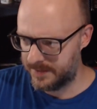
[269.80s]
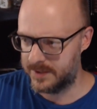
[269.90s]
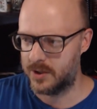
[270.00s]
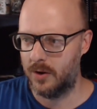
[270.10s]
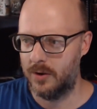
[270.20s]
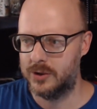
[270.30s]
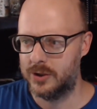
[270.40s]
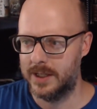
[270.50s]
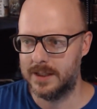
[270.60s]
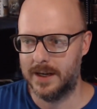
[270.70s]
This orange
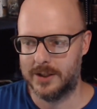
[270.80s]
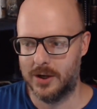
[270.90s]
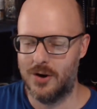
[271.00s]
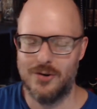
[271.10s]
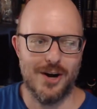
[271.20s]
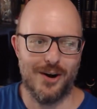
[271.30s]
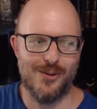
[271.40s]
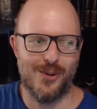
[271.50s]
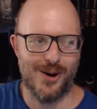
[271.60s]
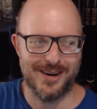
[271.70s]
thing that I don't
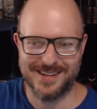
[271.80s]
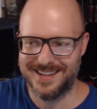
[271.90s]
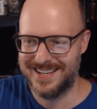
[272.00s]
know what it